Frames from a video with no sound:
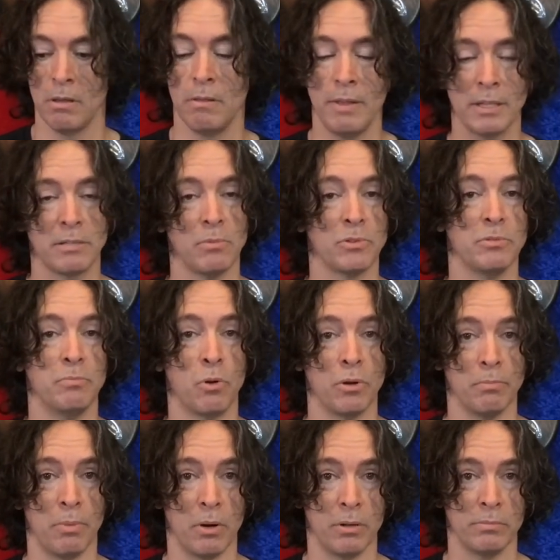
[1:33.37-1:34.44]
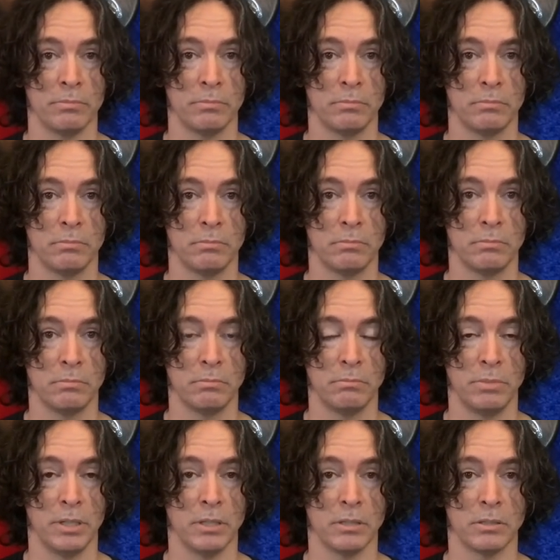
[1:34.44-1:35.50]
That's the most important part,
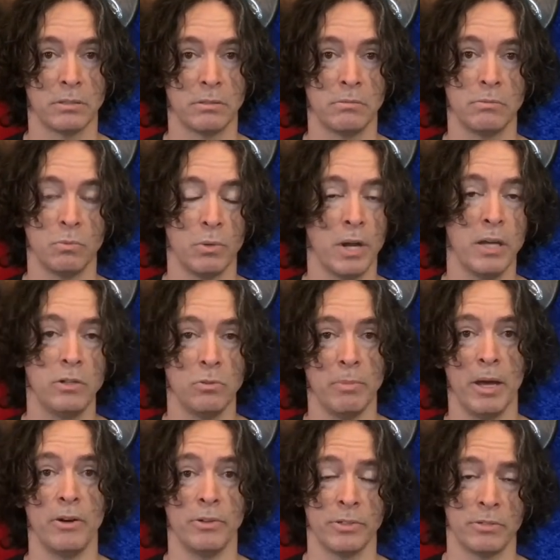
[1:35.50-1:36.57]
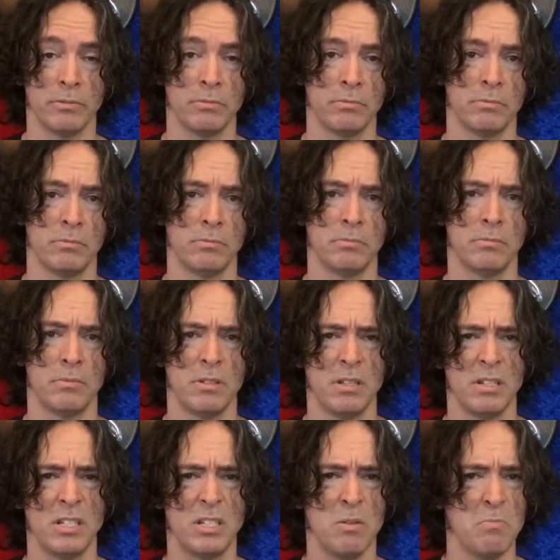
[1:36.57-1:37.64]
because what I do matters
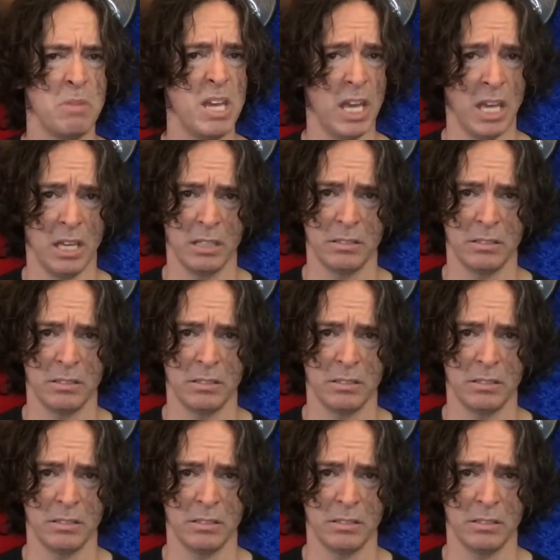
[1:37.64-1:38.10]
to me.